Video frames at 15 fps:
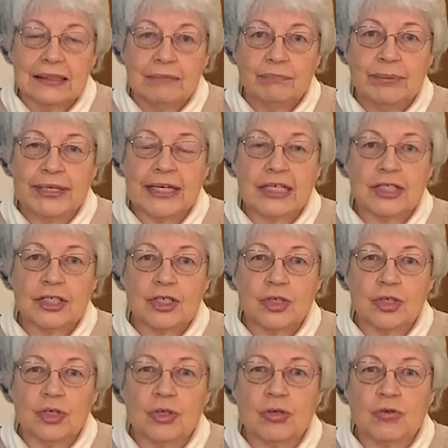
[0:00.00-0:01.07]
Because
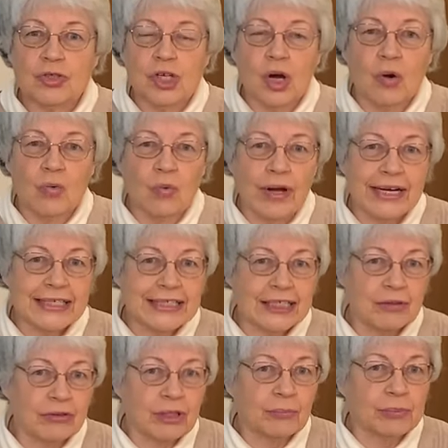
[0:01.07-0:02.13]
you don't want to
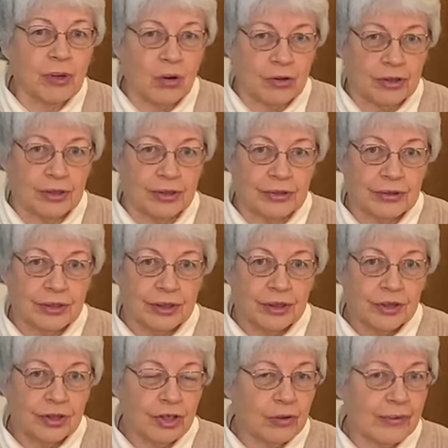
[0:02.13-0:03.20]
deal with a broker.
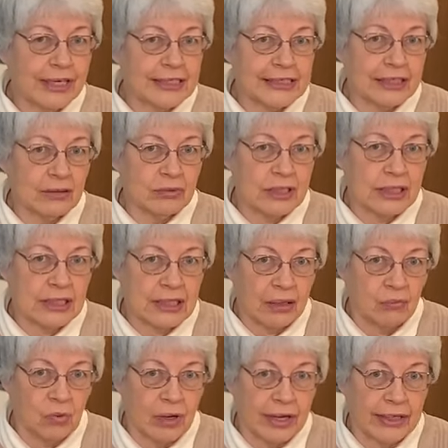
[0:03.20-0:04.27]
You don't want to deal with
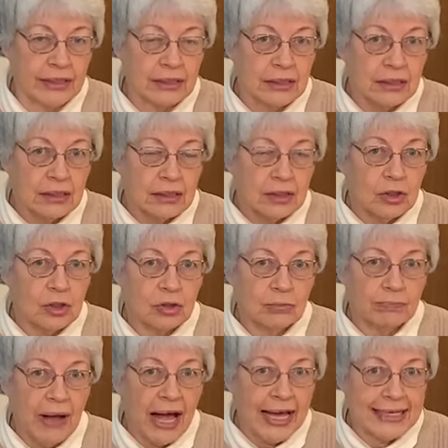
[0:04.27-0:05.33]
someone who
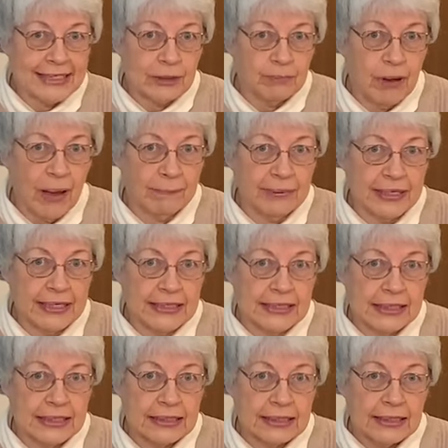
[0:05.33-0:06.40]
buys
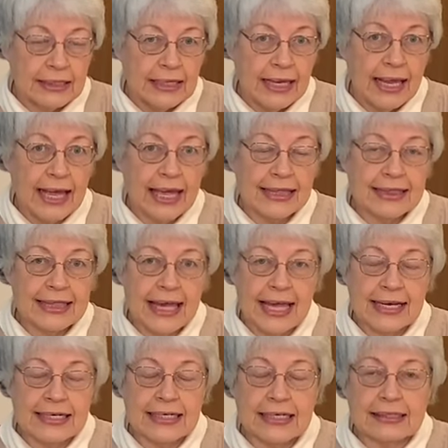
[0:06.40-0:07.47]
puppies and
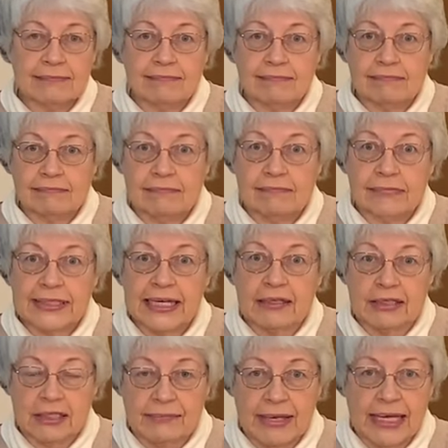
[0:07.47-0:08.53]
then
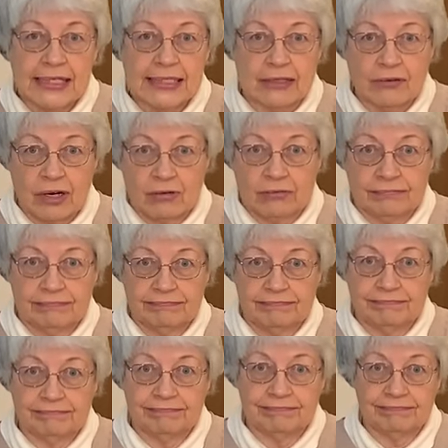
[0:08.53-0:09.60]
sells them as their
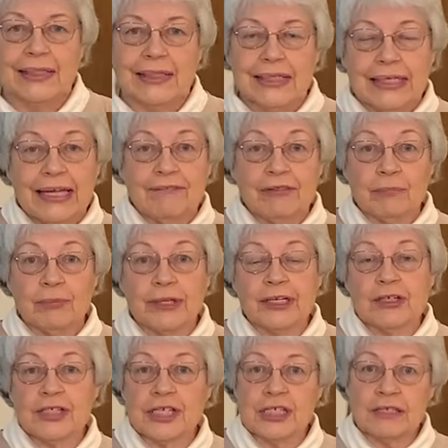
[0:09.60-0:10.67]
own. If the
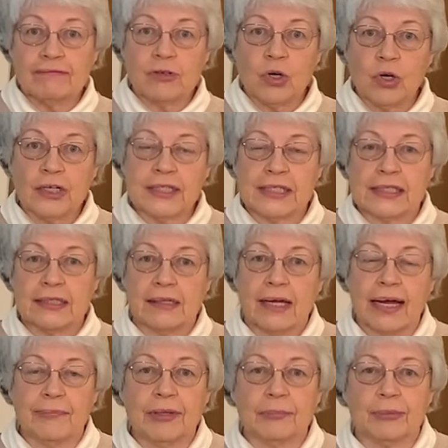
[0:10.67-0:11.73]
breeder says, of course,
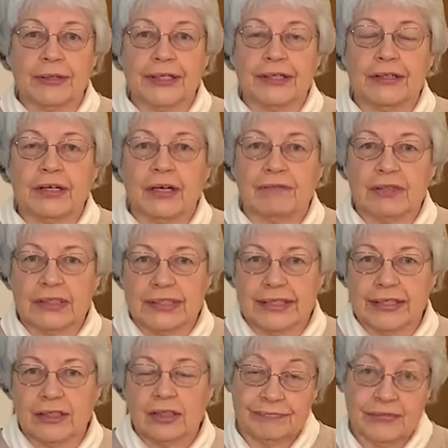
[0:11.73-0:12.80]
I'm the breeder of the
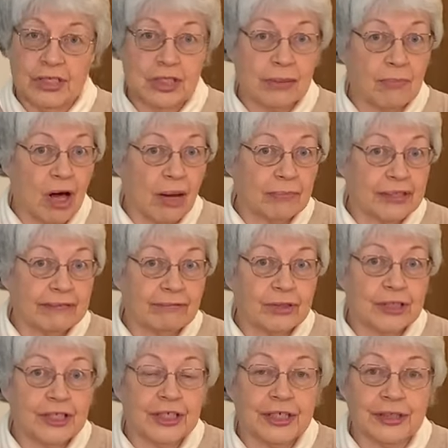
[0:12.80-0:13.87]
litter. Does the mom live
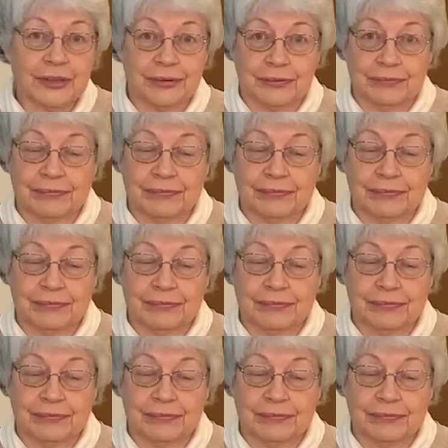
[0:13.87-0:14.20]
with you?